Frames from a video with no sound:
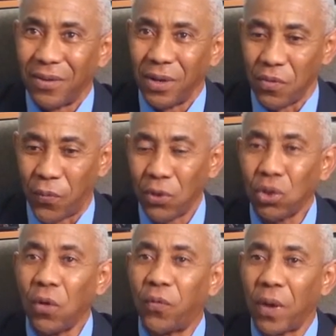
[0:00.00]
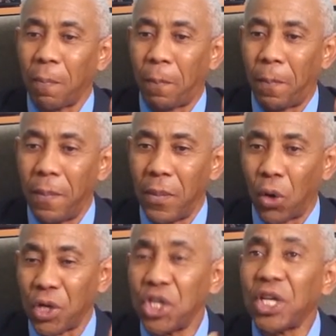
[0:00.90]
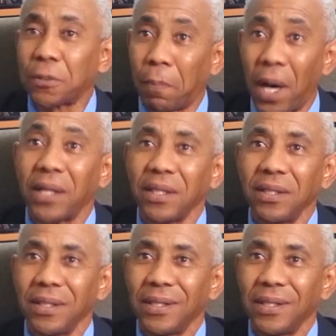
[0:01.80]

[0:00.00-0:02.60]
in front of the Orisha spot,